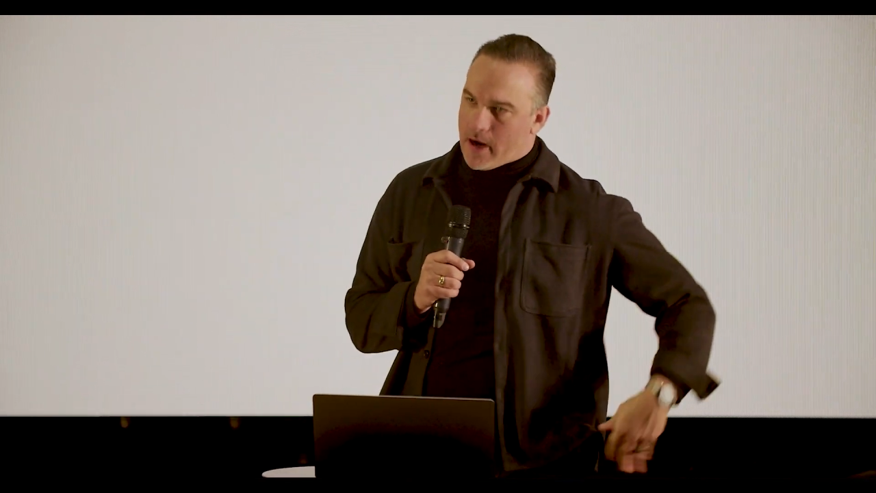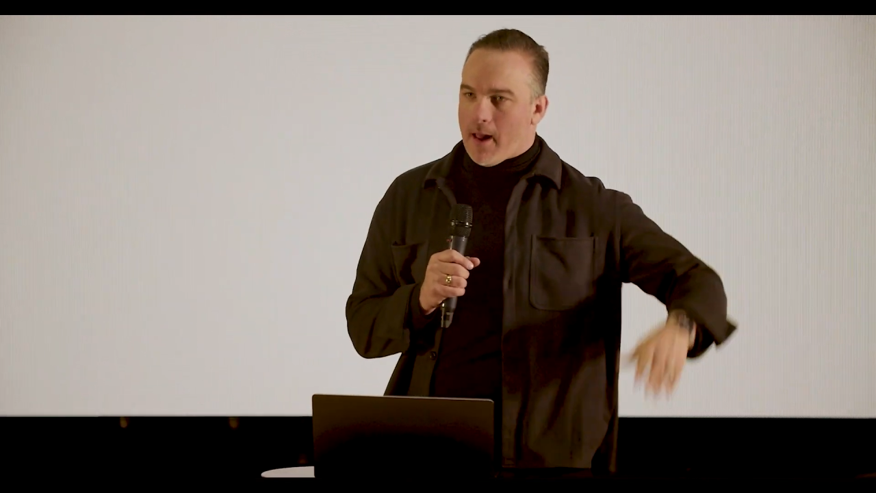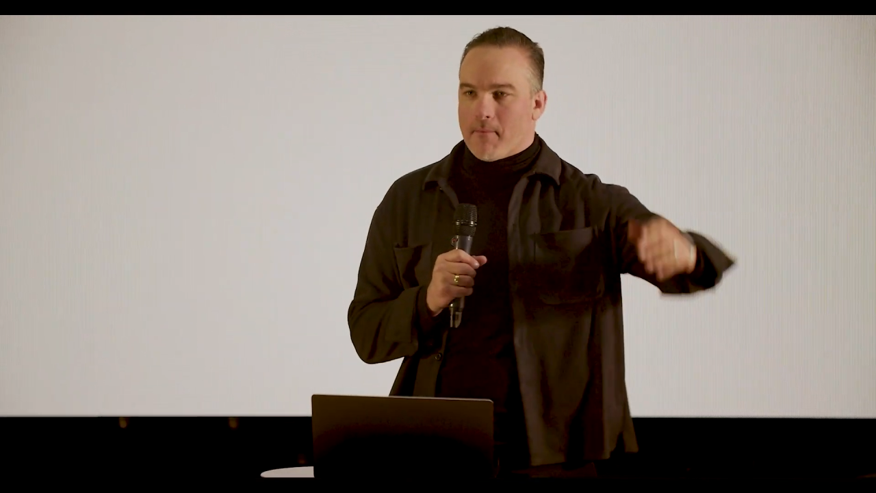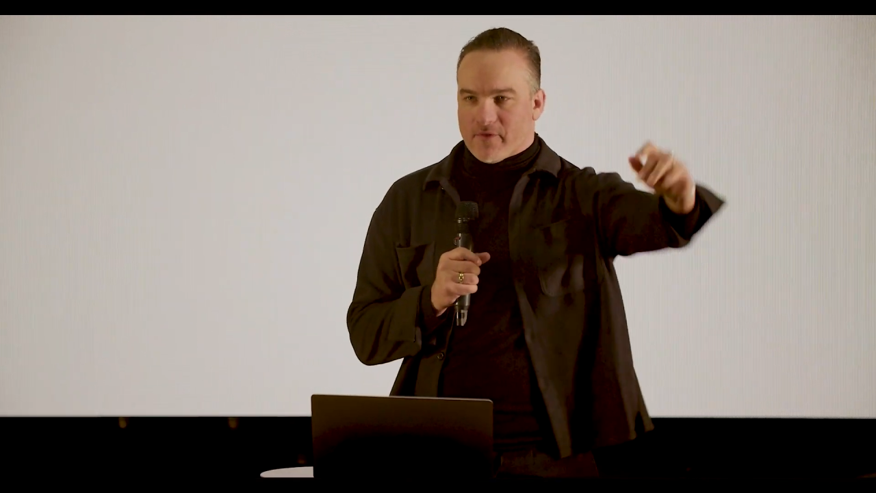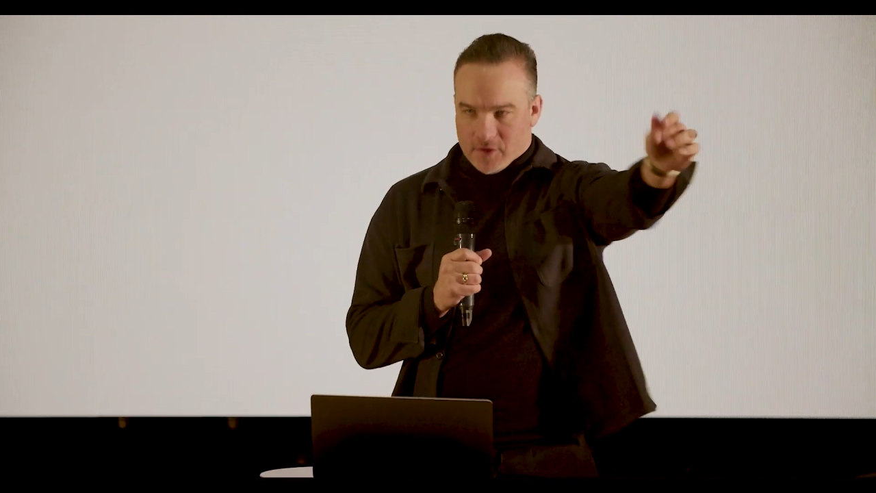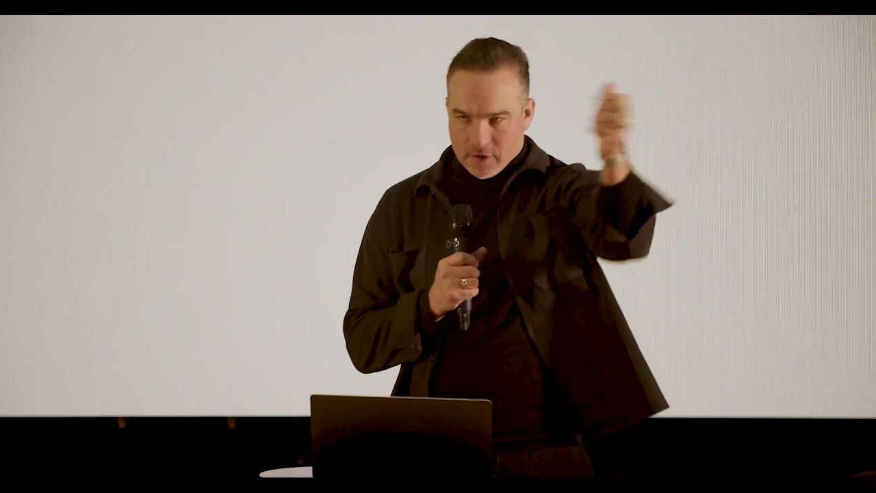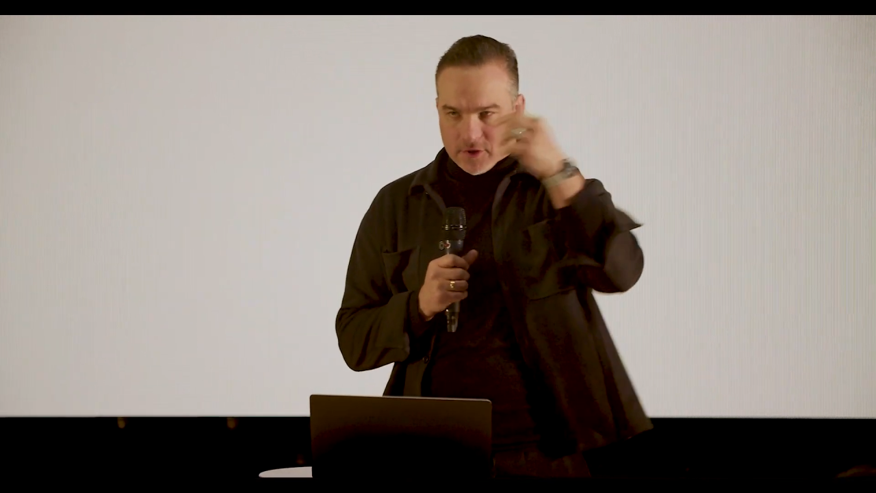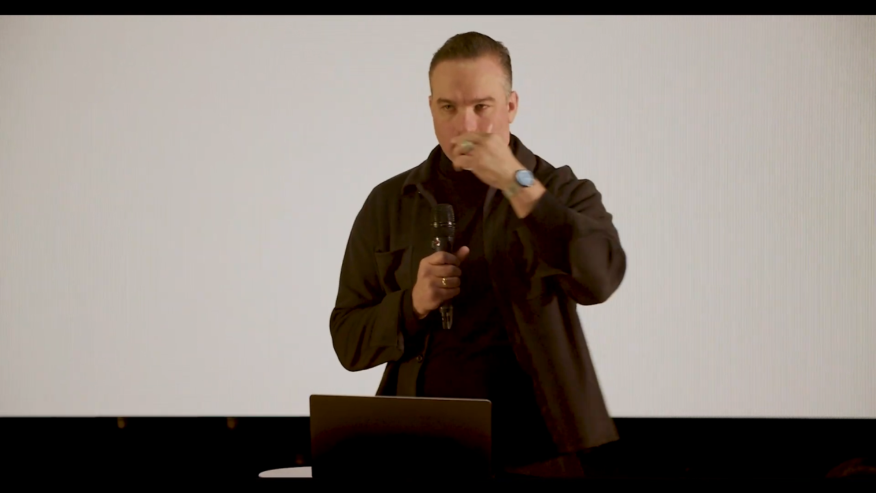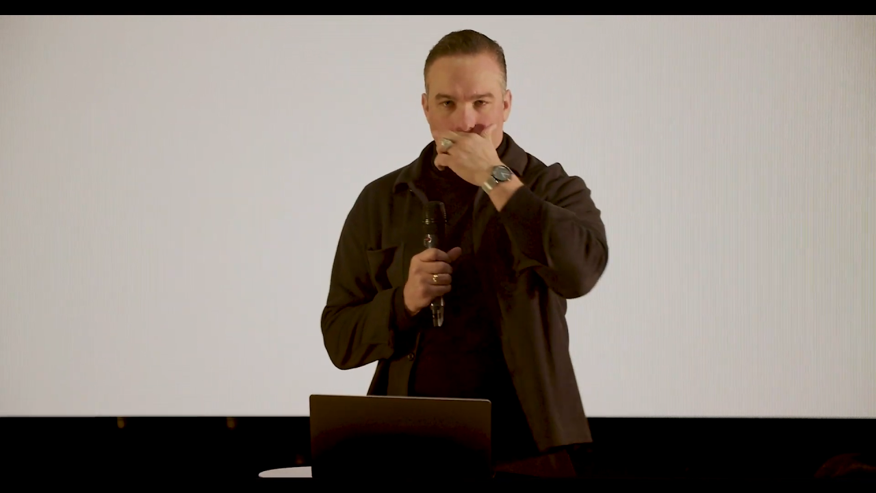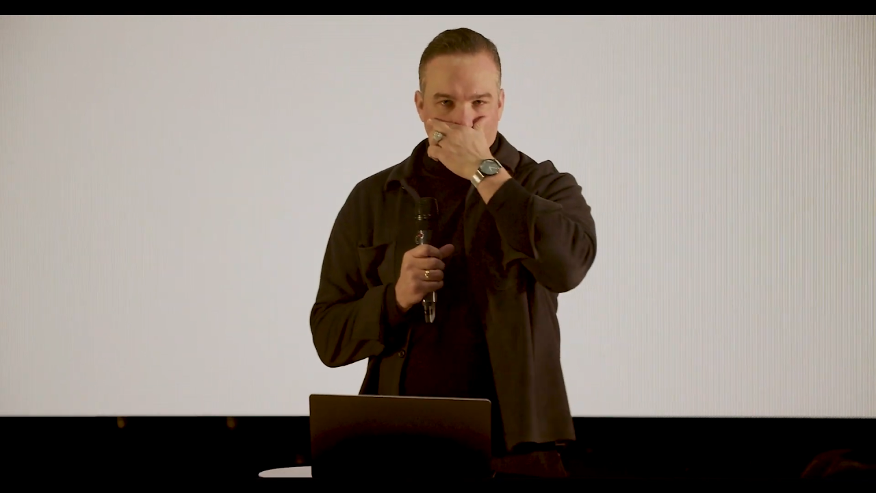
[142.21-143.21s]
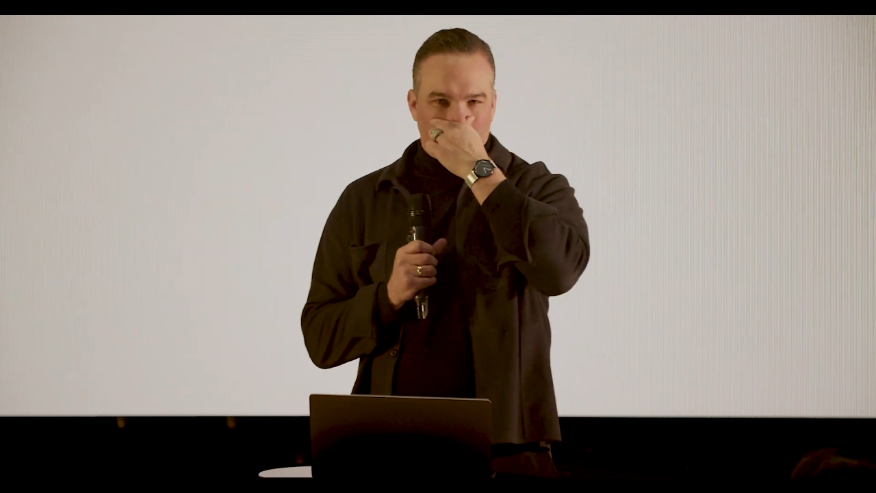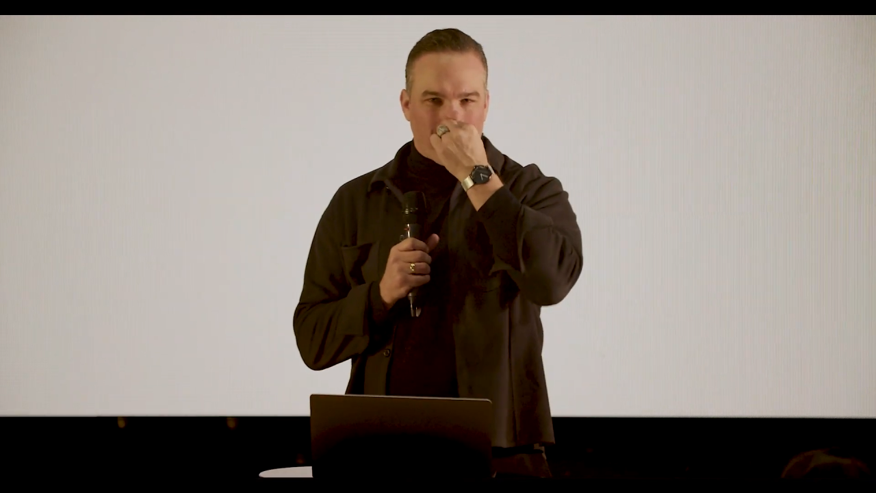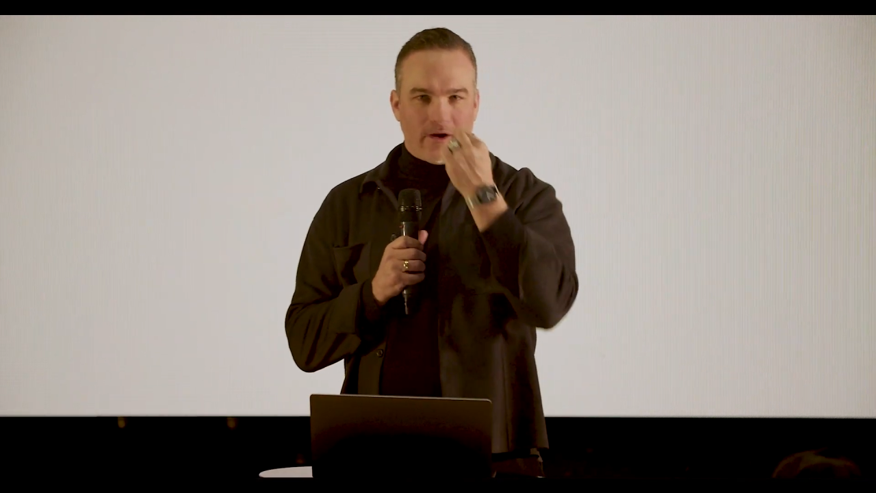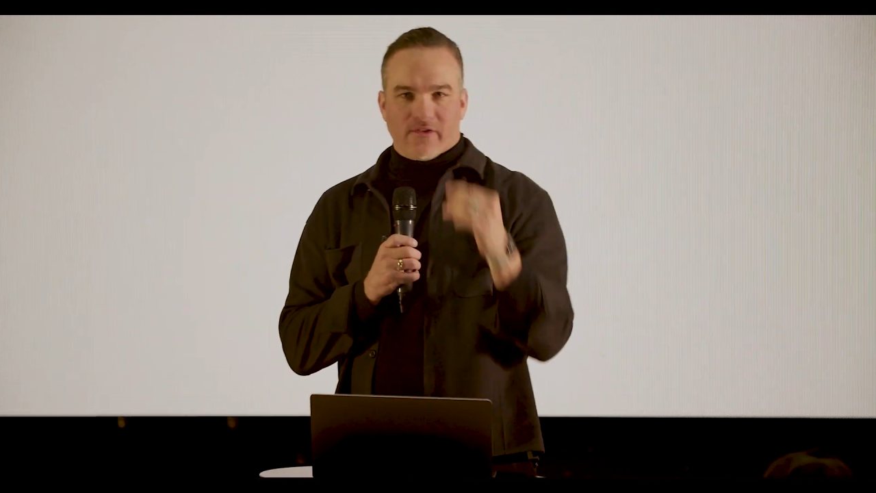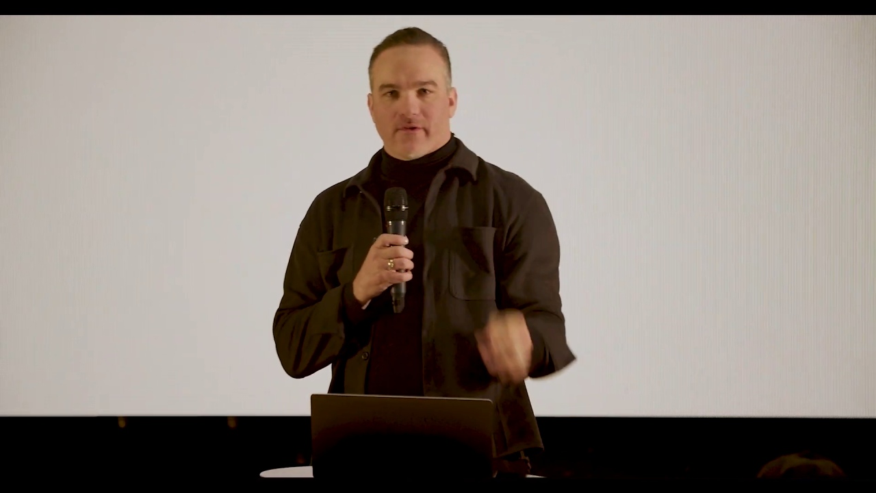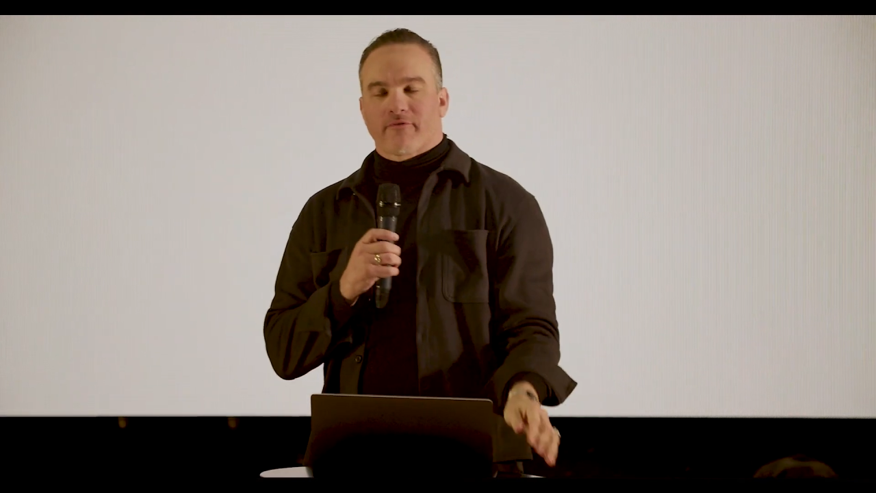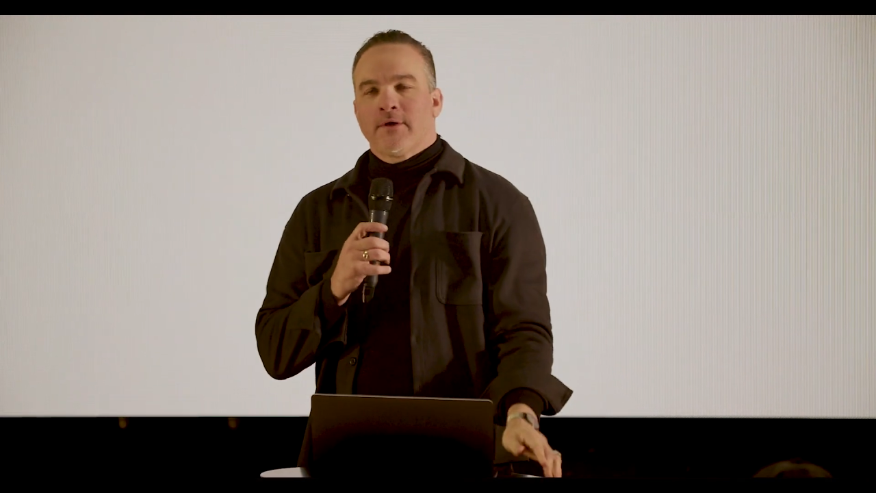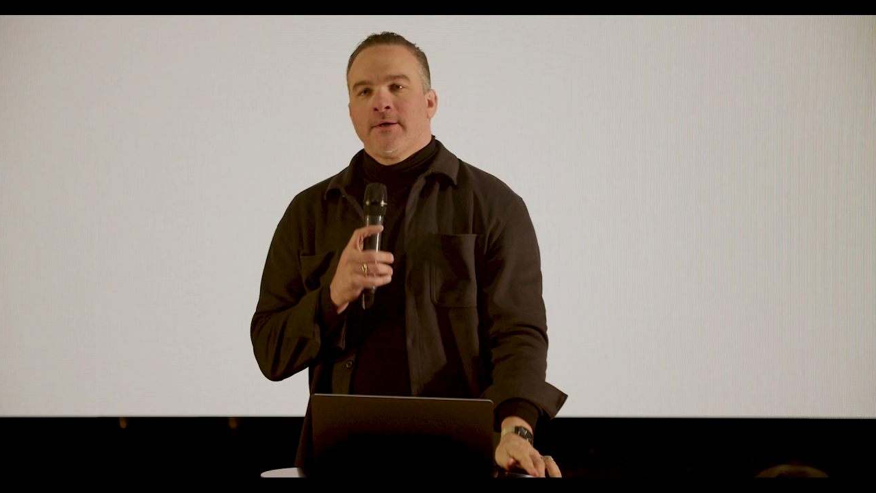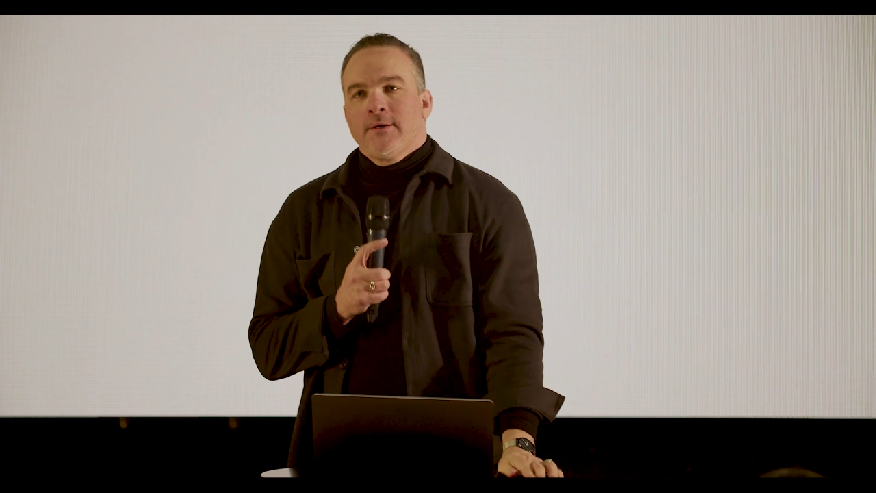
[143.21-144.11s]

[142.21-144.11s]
dynamics and church growth, all that kind of stuff.